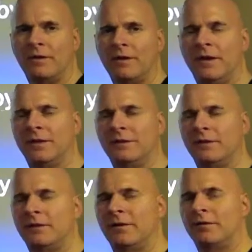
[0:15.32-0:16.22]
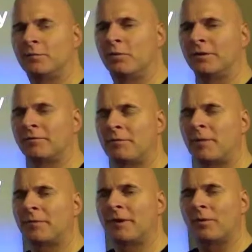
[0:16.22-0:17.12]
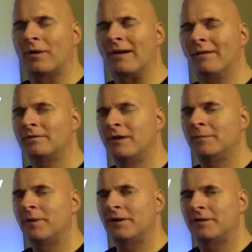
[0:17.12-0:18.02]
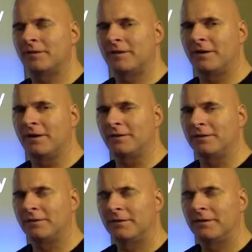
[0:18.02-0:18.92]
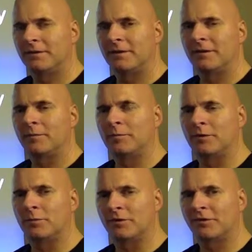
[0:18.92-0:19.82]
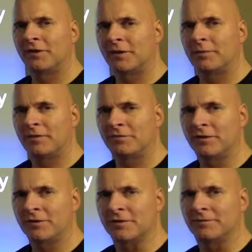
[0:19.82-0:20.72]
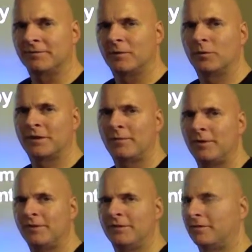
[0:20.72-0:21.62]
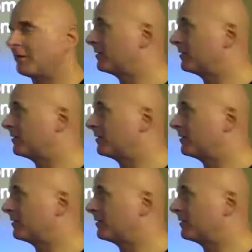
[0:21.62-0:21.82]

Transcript: And it's important to remember that we're alkaline by design, but we're acidic by function. And what that means is, as the